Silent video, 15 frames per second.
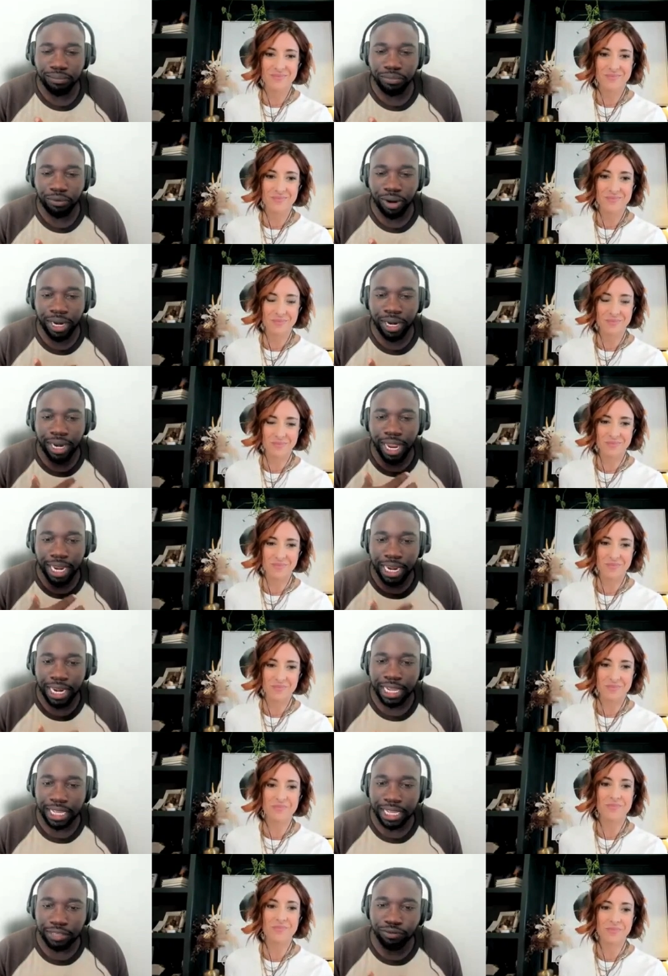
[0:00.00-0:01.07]
Speaker 1: right mm-hmm. and
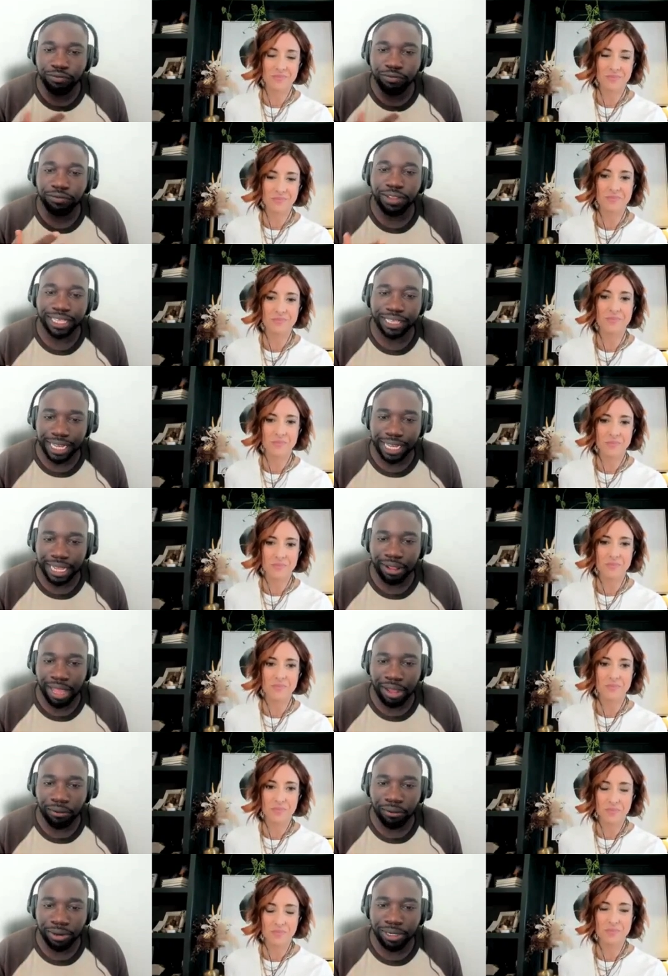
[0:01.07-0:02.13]
then it gets reflected out
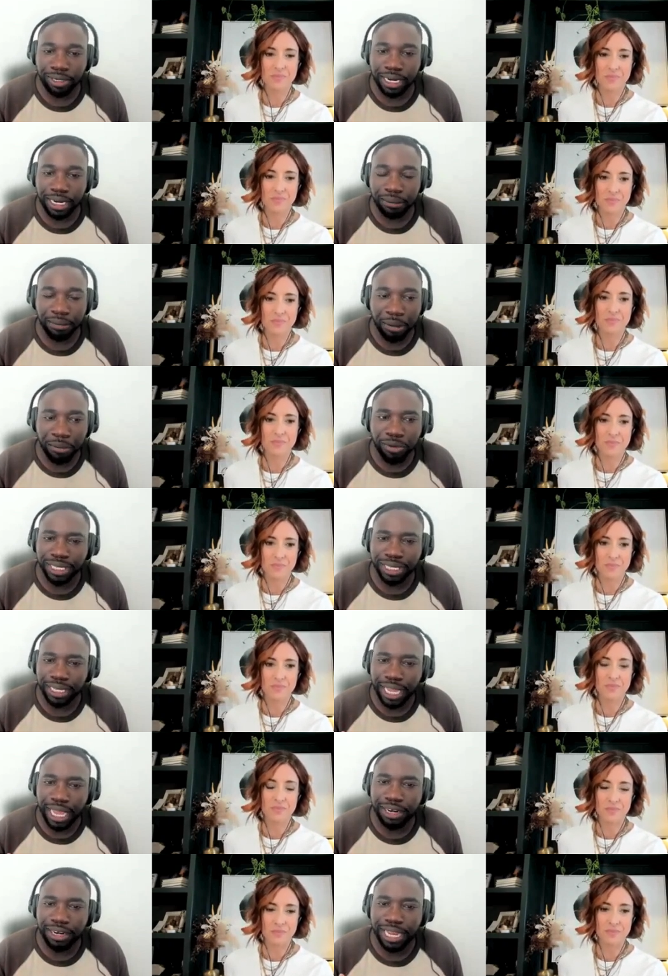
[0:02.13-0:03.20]
outward and i'm almost like
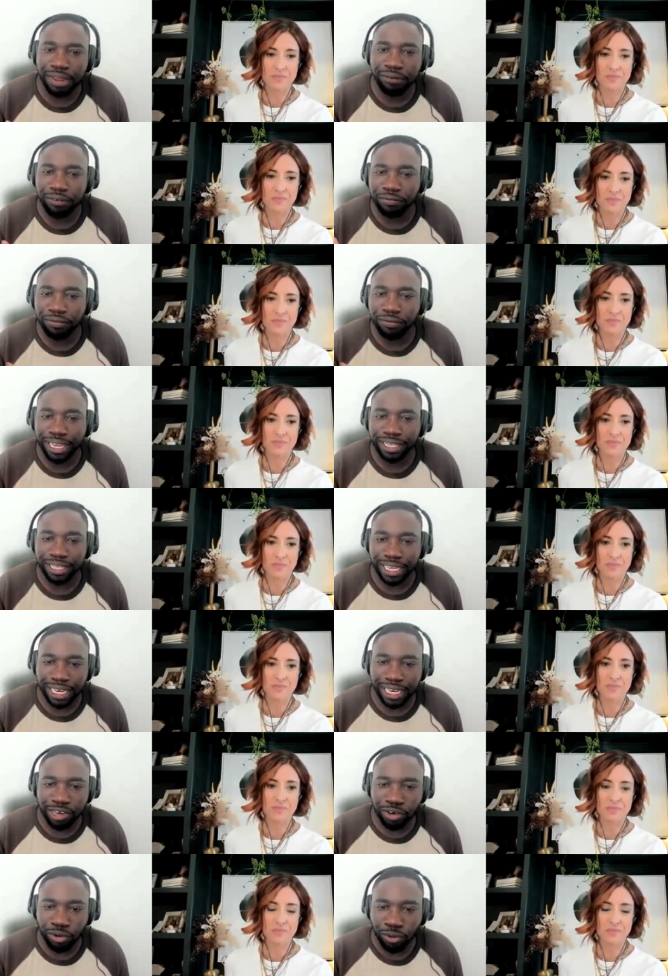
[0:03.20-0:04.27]
mm-hmm. how did that reflect
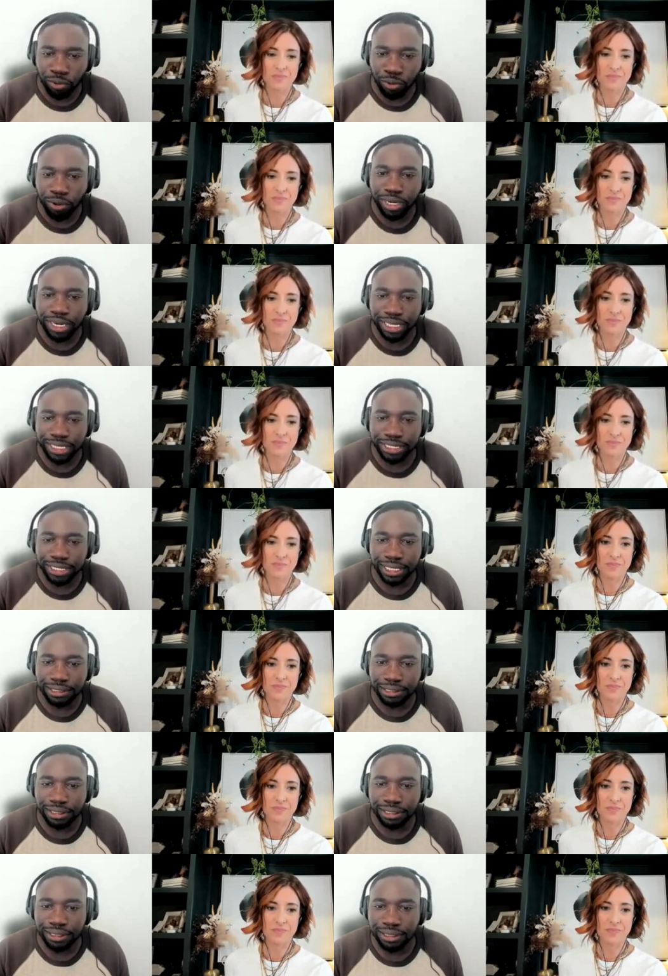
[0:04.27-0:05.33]
in your
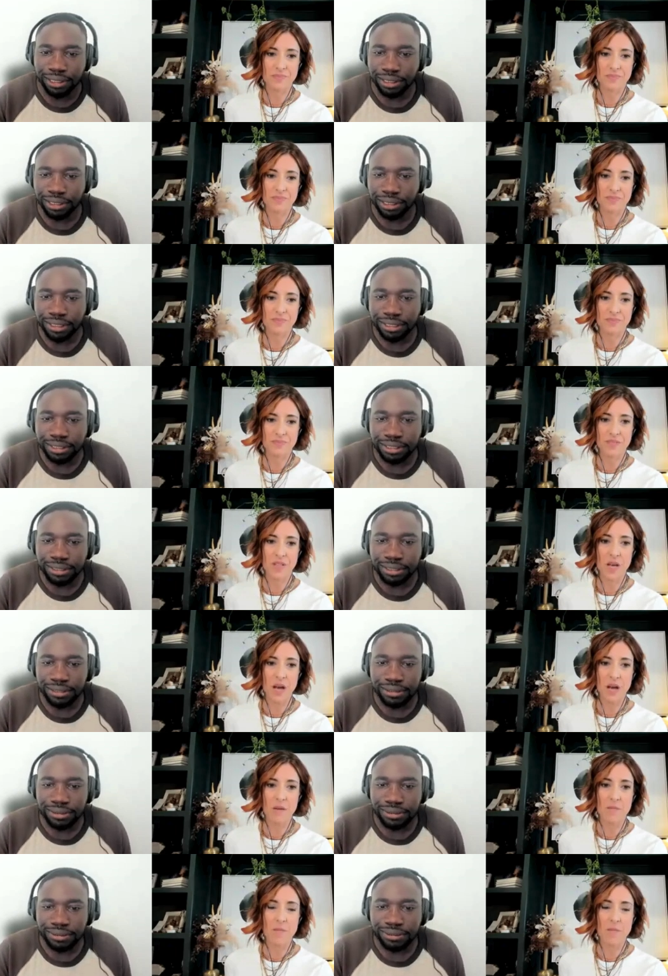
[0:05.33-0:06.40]
organization
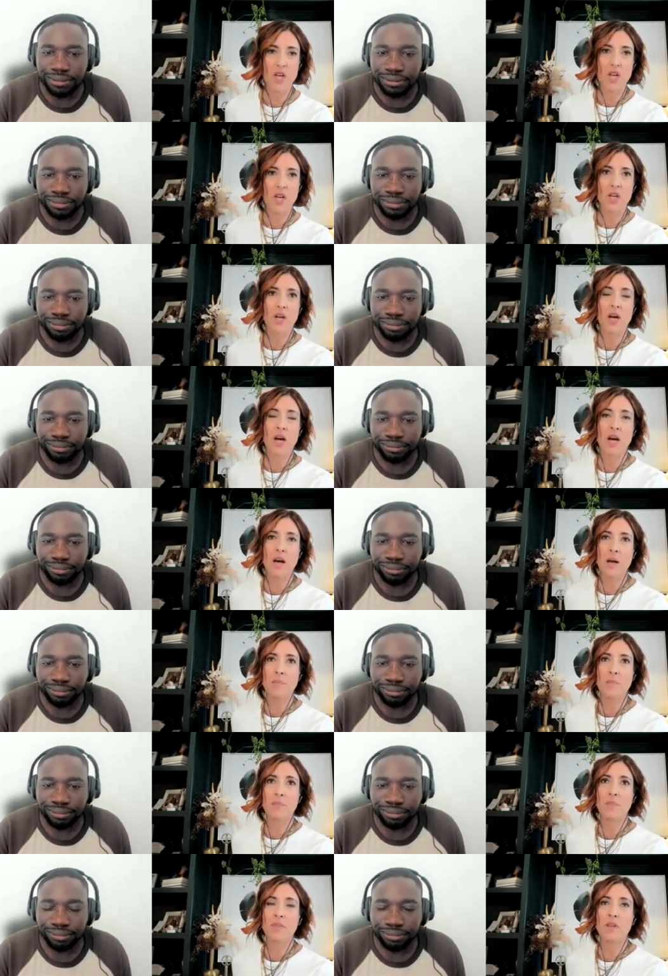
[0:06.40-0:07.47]
Speaker 2: yeah
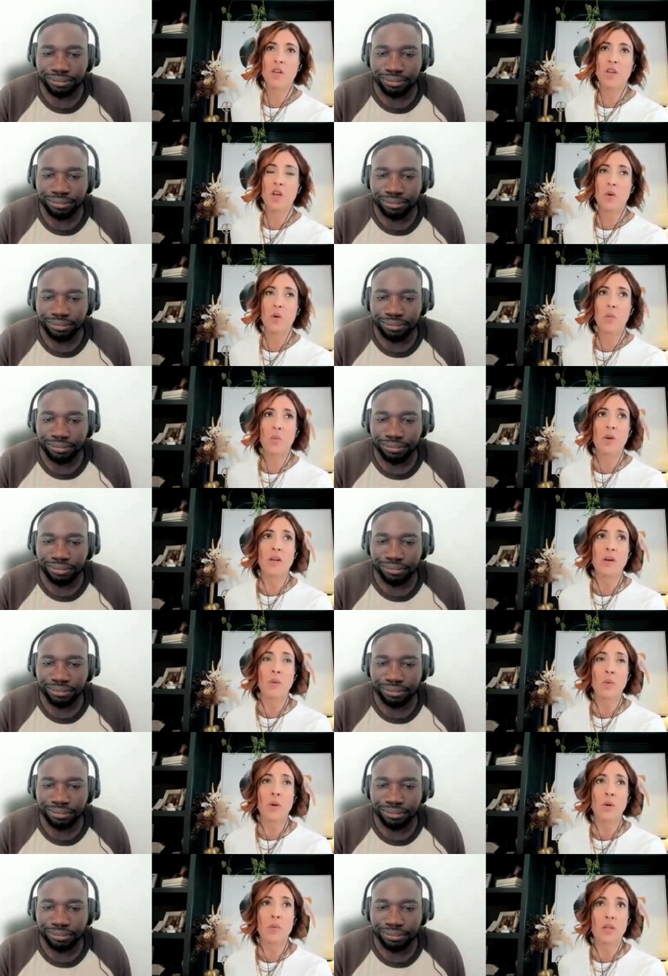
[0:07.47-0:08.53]
um, you know when
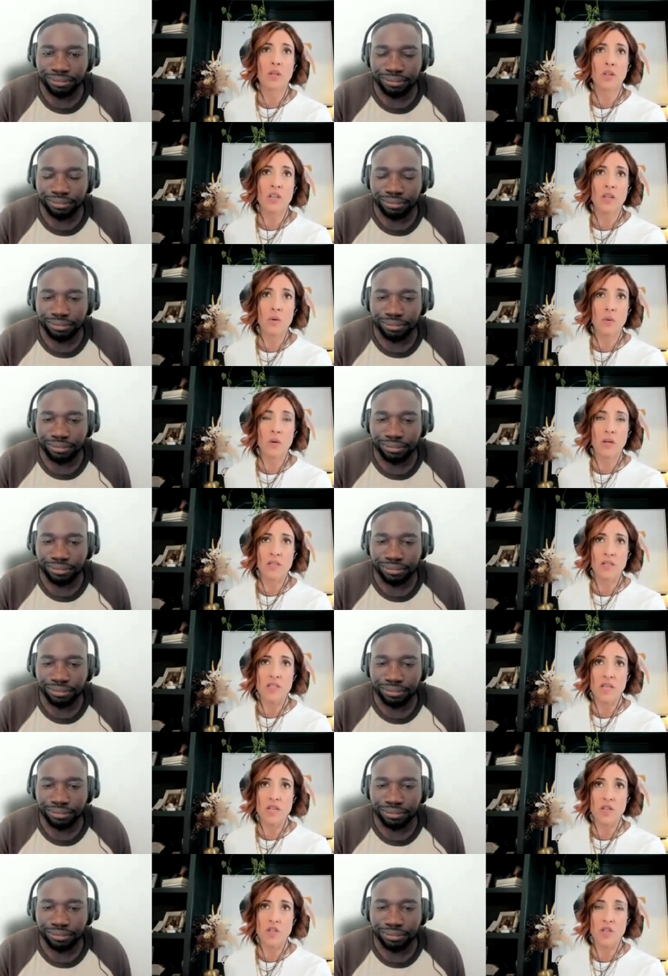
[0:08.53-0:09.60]
when we look at
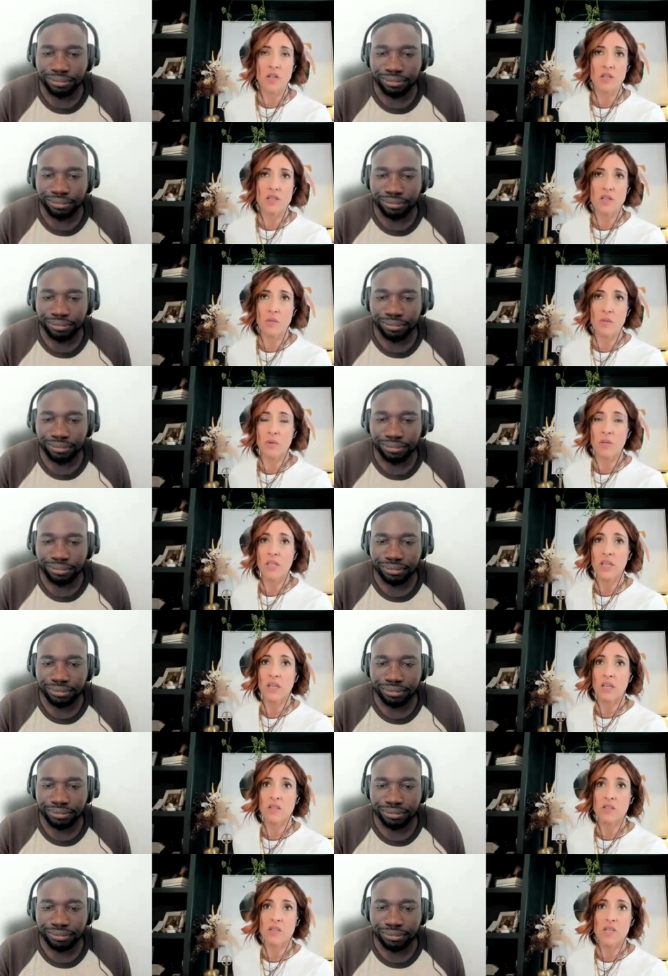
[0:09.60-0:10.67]
organizations there really
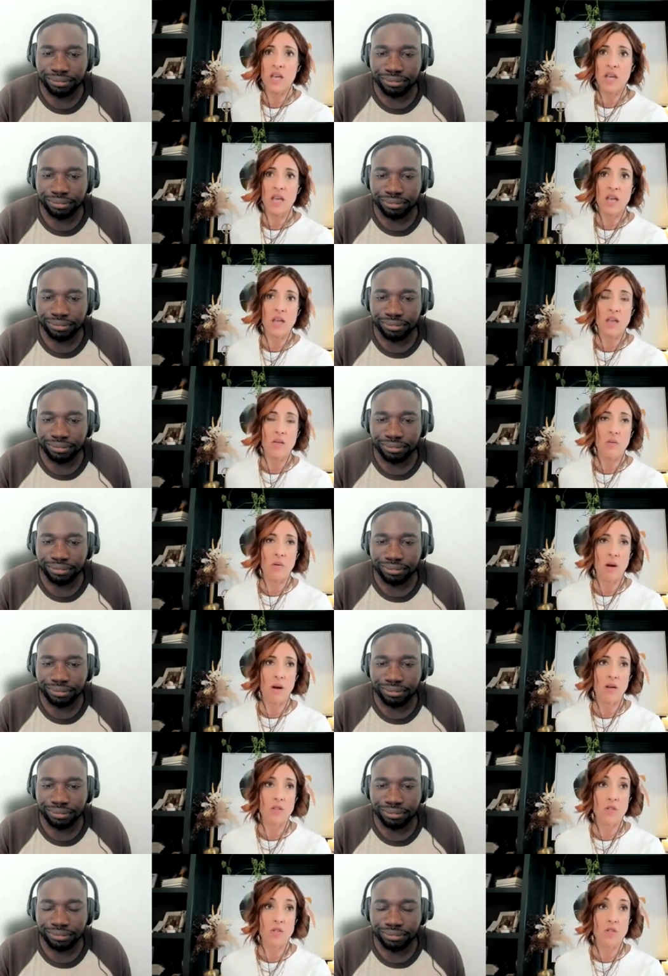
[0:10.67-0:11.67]
is a uh,